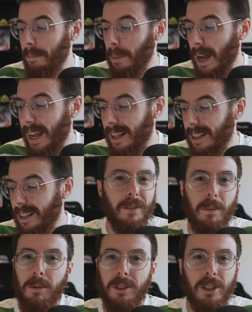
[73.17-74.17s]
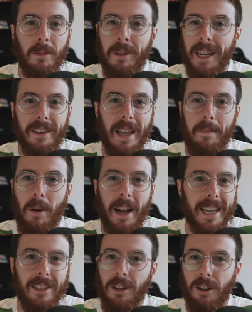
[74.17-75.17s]
But if you put Somkiat on that
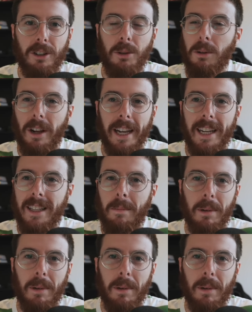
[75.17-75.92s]
bike, he's not going to do a lot either,